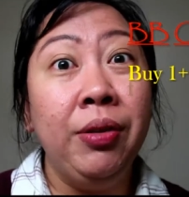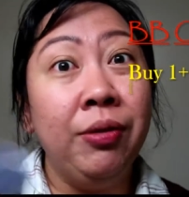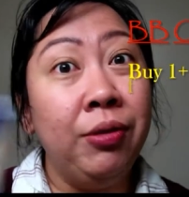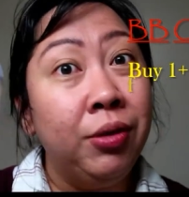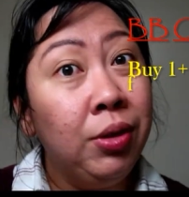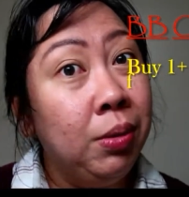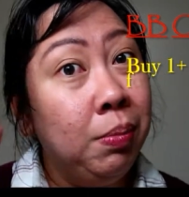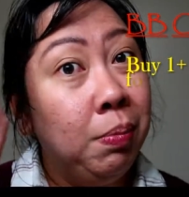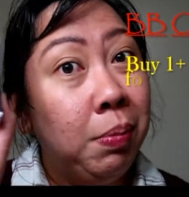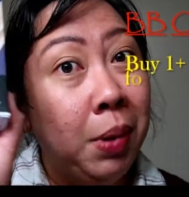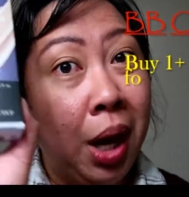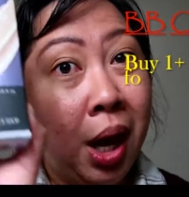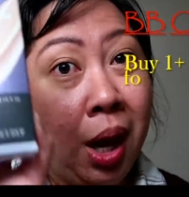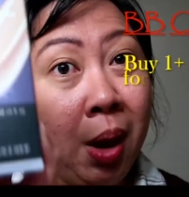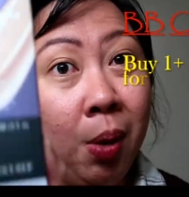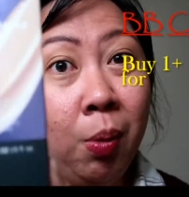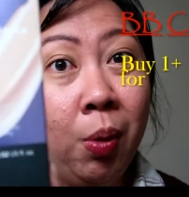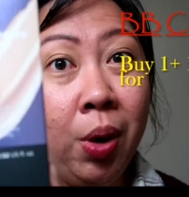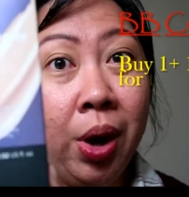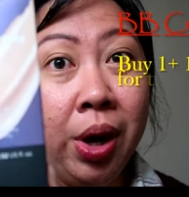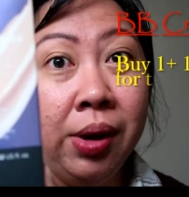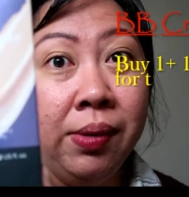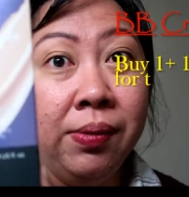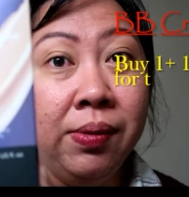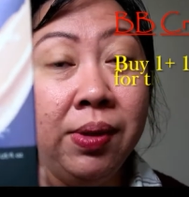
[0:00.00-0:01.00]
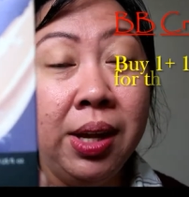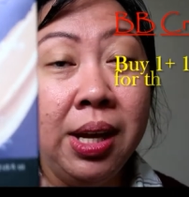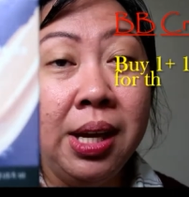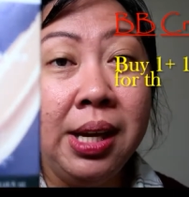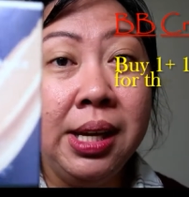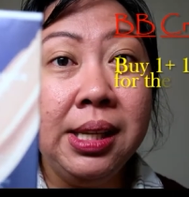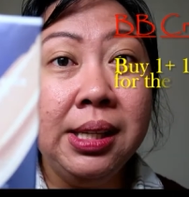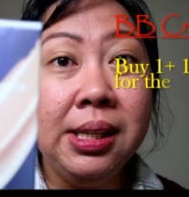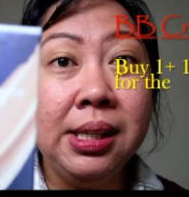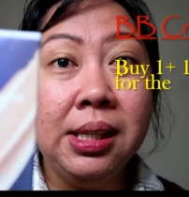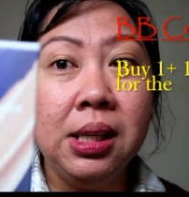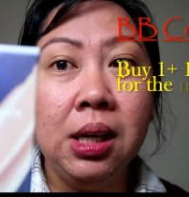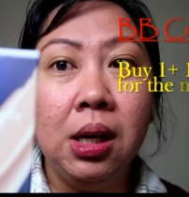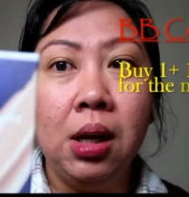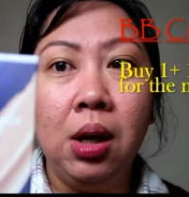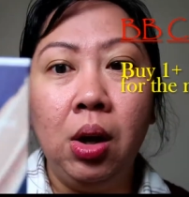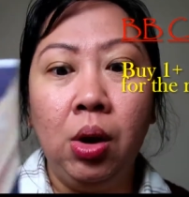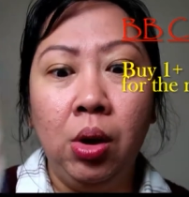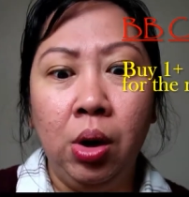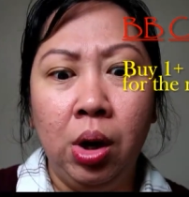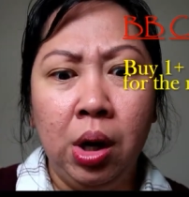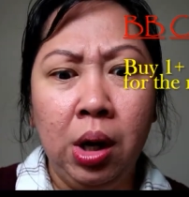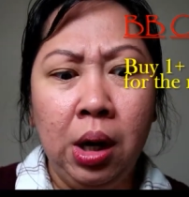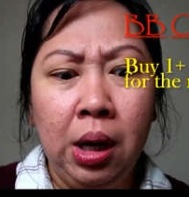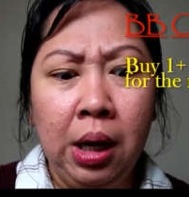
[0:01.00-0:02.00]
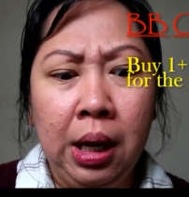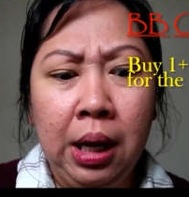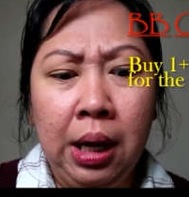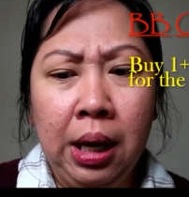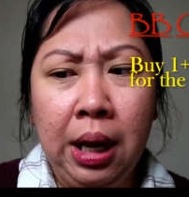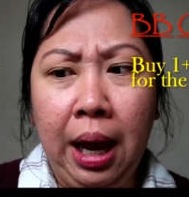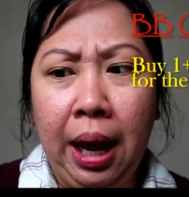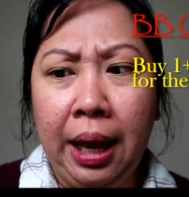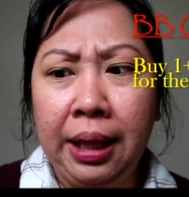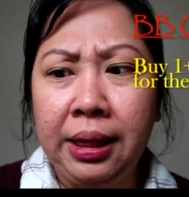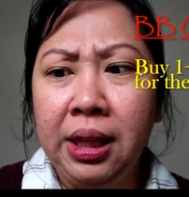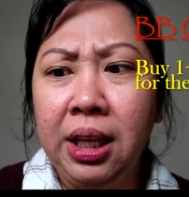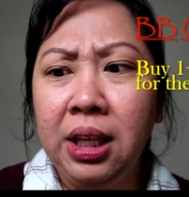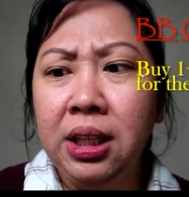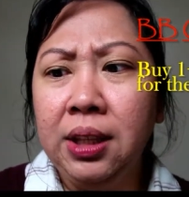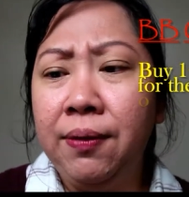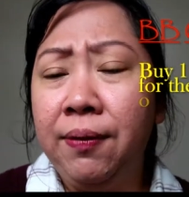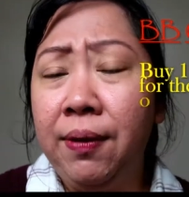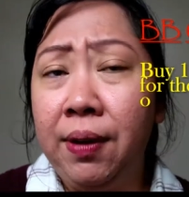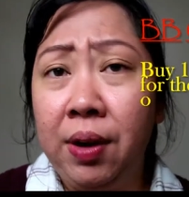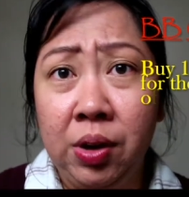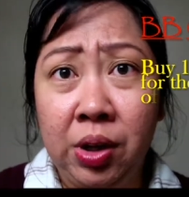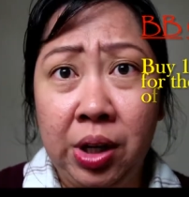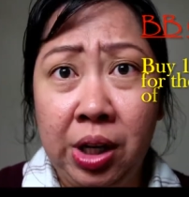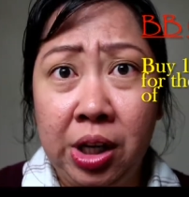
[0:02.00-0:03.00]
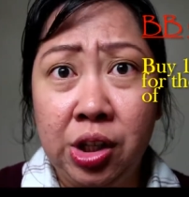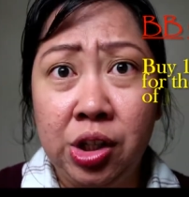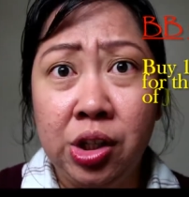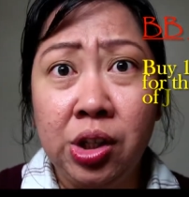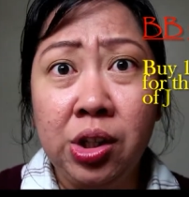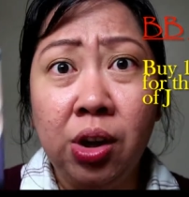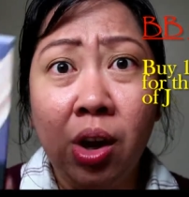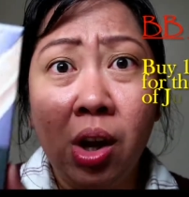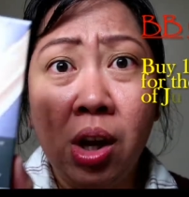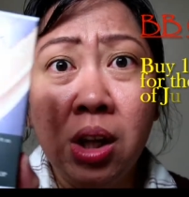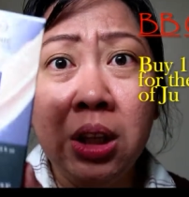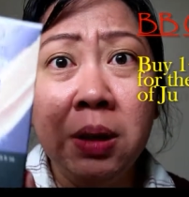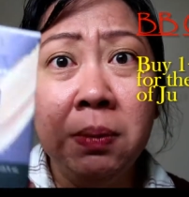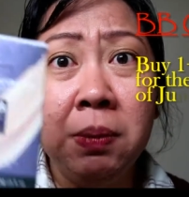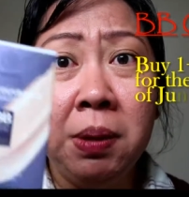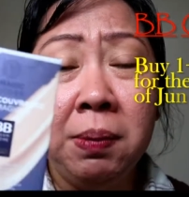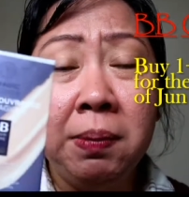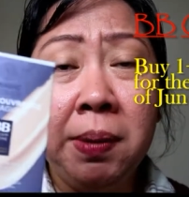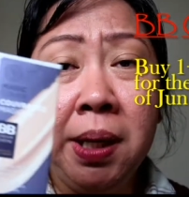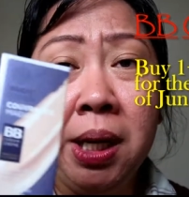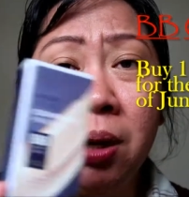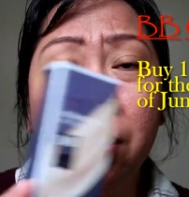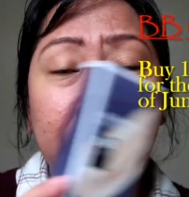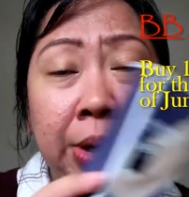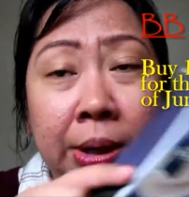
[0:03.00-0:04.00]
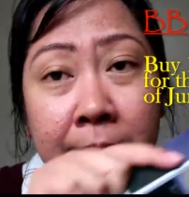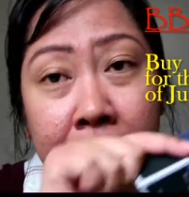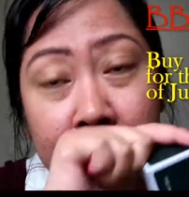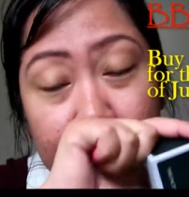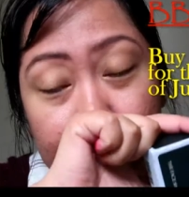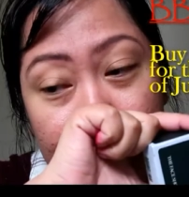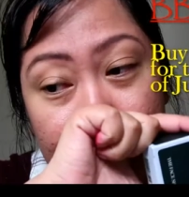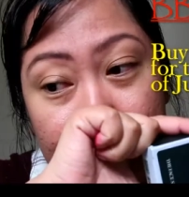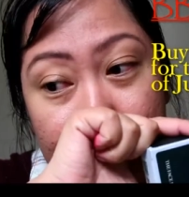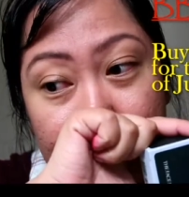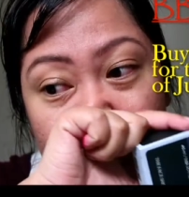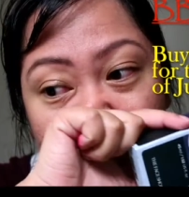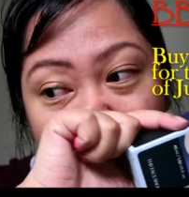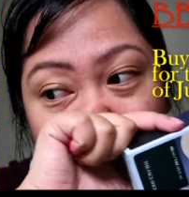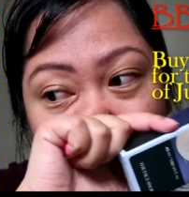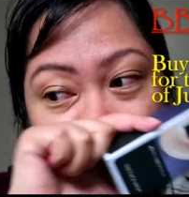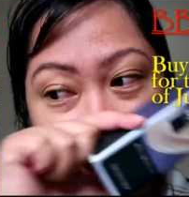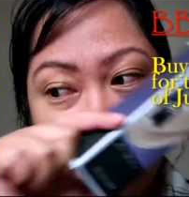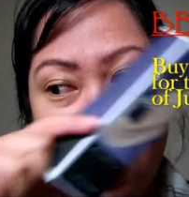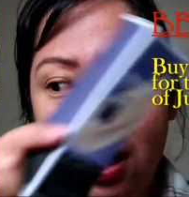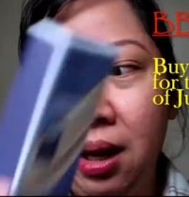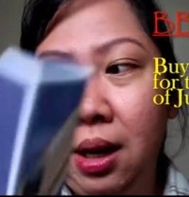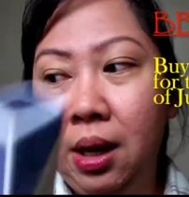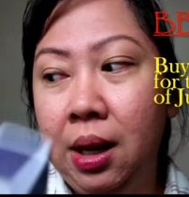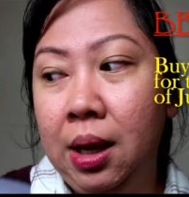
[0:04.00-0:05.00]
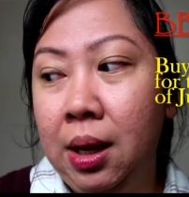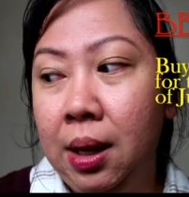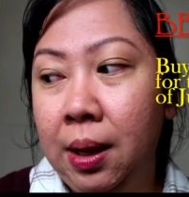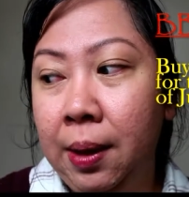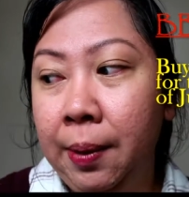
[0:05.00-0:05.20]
If you buy one of this, or I think the foundation, all the BB creams right now, and